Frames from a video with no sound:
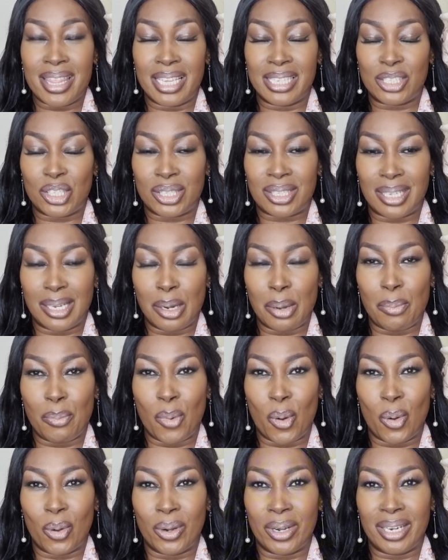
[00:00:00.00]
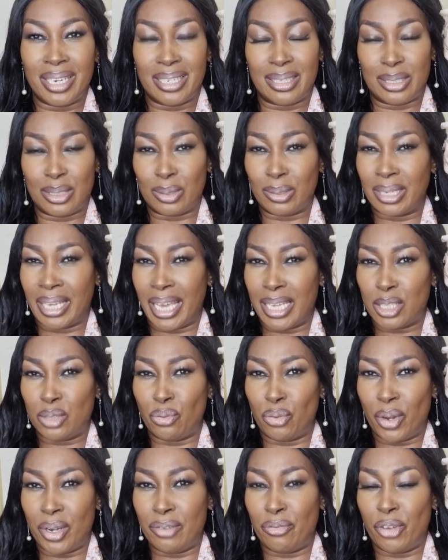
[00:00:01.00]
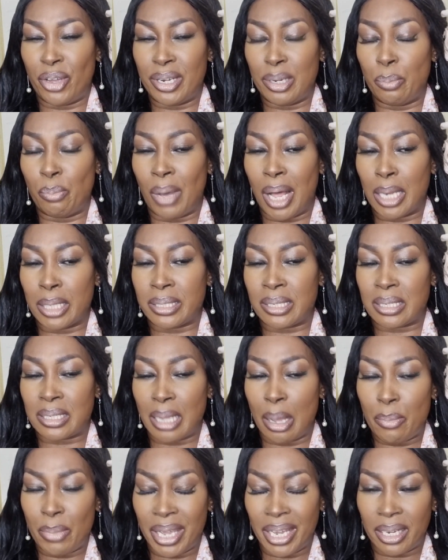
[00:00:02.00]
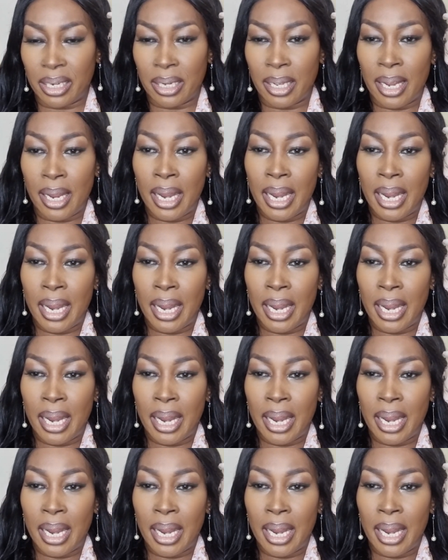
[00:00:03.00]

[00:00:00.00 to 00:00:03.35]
There's cinnamon. It gets very, very balsamic.